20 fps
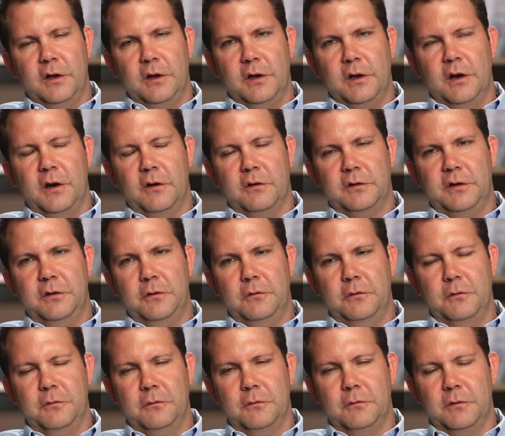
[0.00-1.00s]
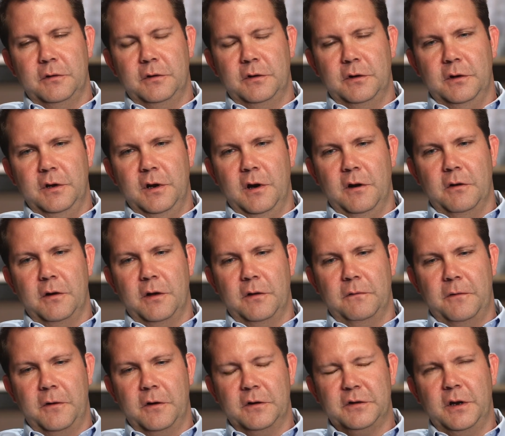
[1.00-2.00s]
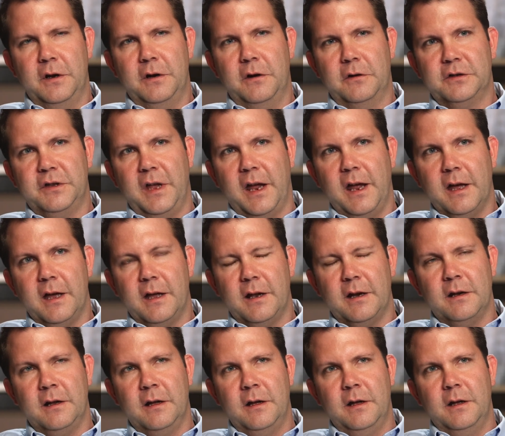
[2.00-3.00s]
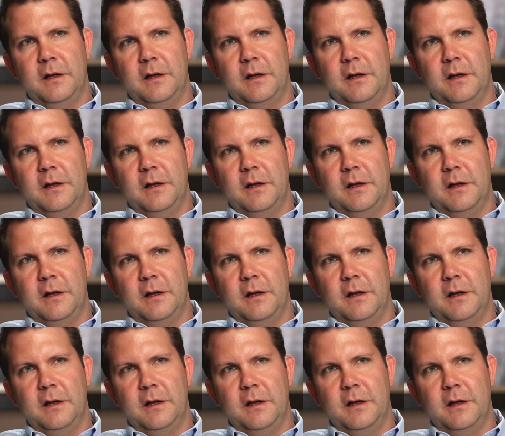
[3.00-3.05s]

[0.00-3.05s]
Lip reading: to first understand,